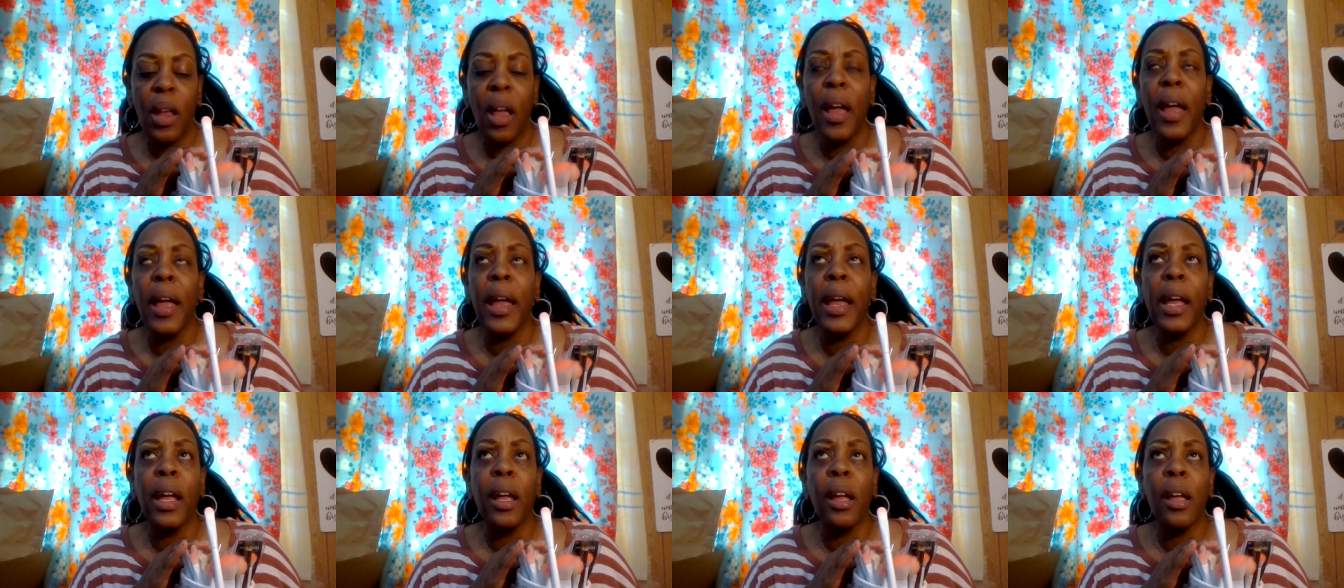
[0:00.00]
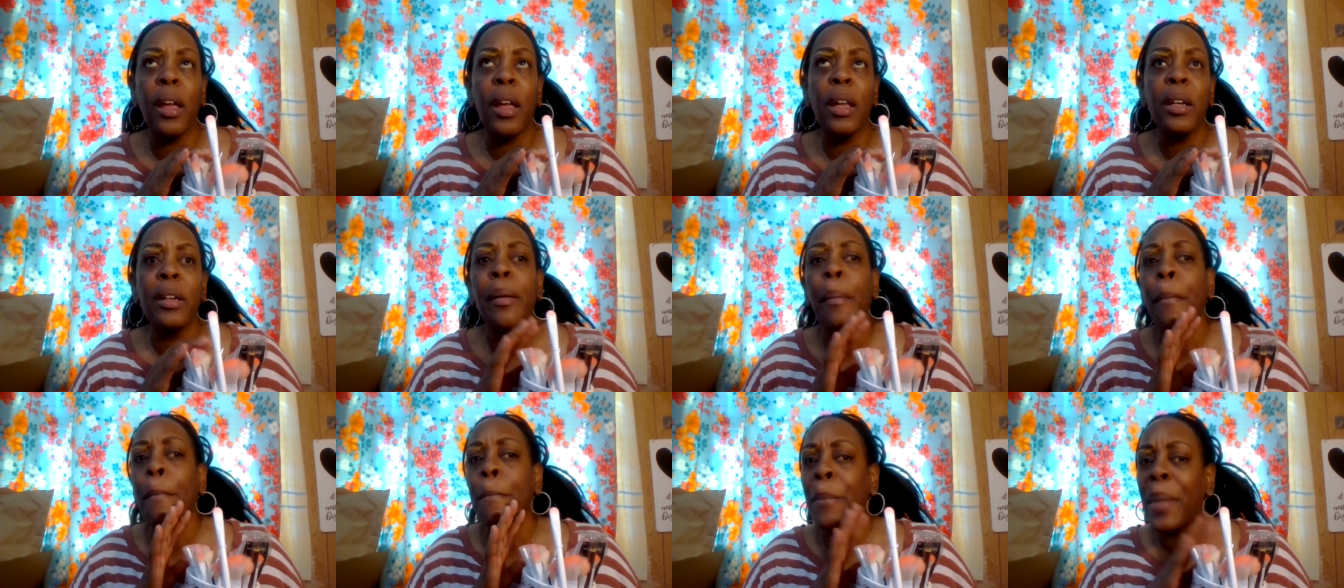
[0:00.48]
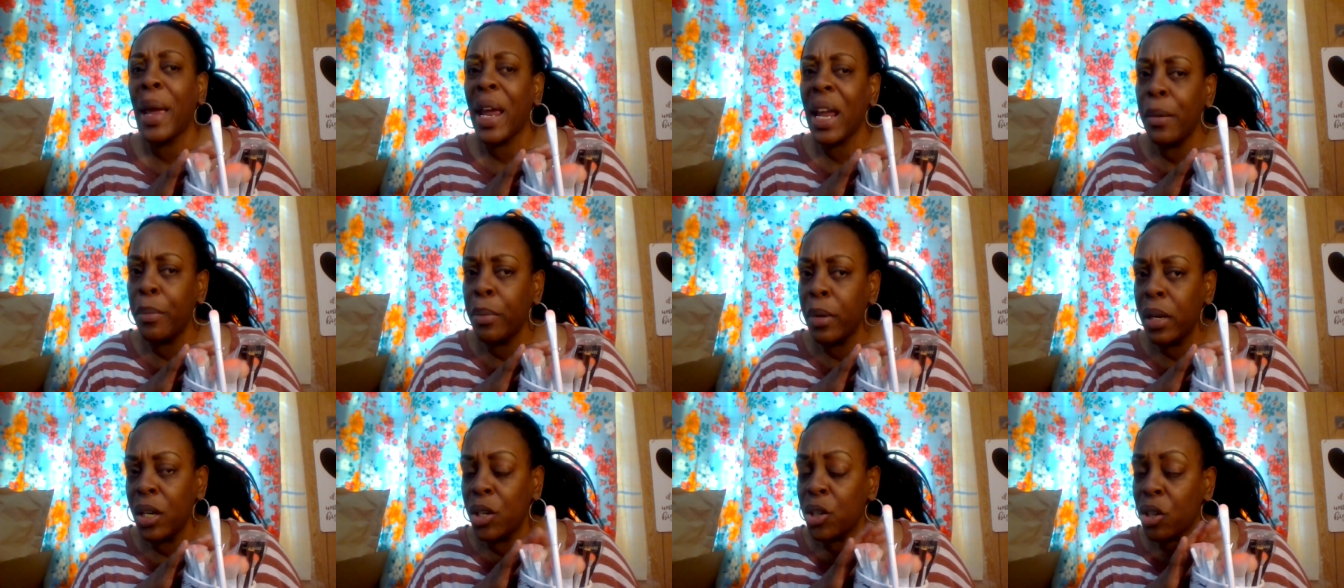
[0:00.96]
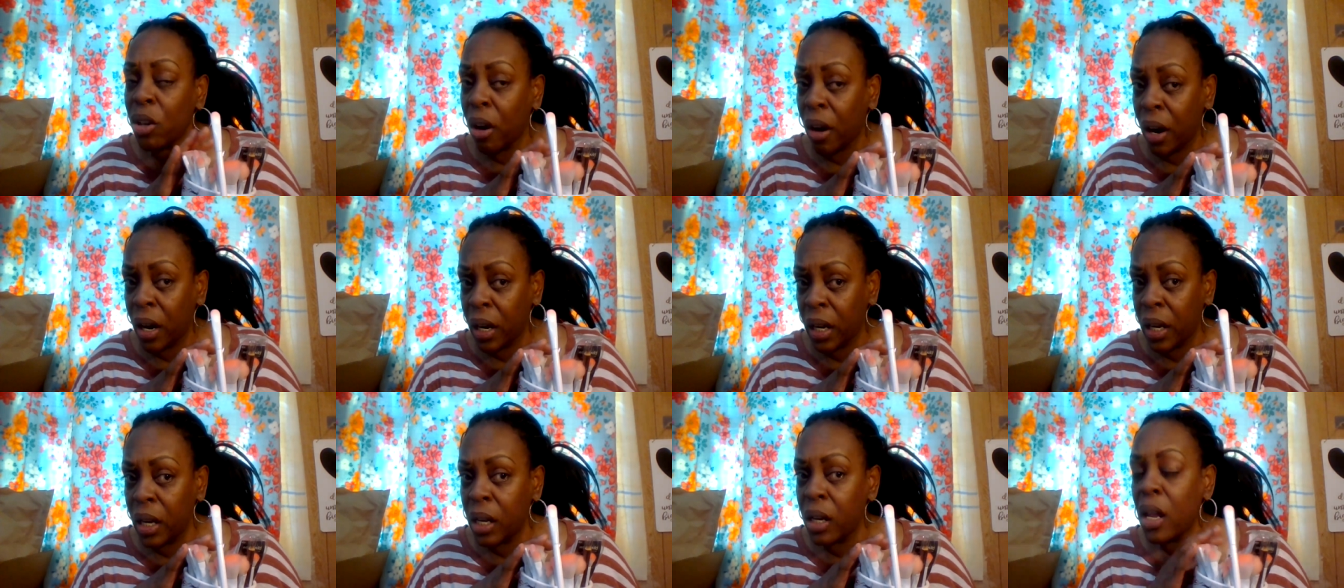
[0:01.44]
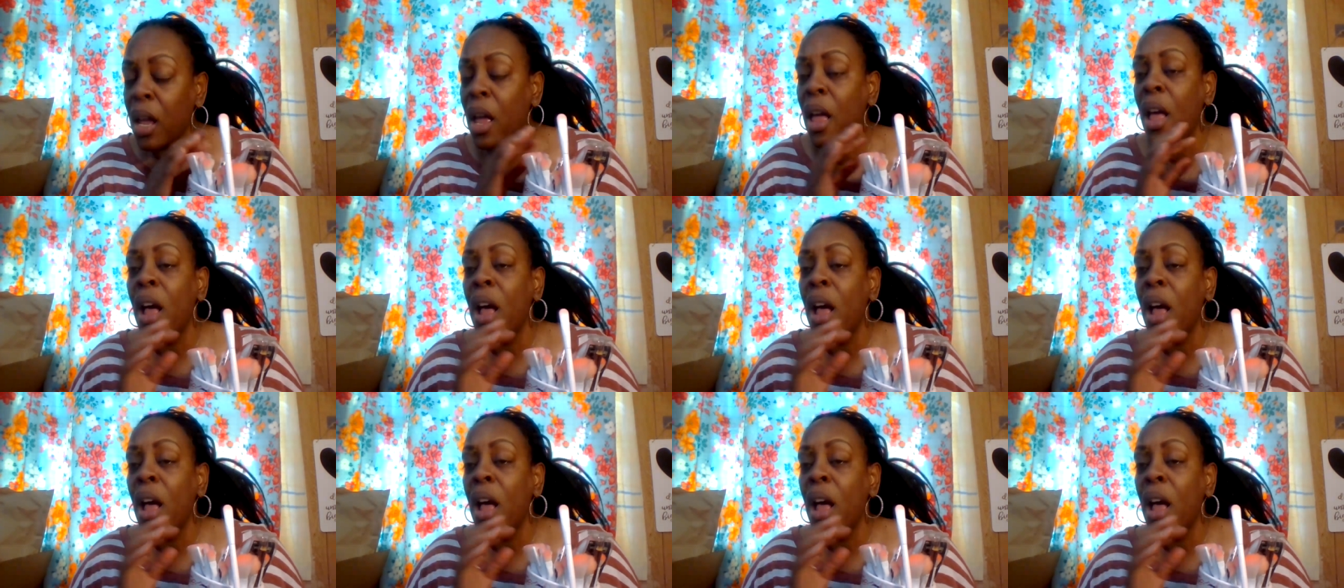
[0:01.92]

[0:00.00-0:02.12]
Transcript: and maybe Target.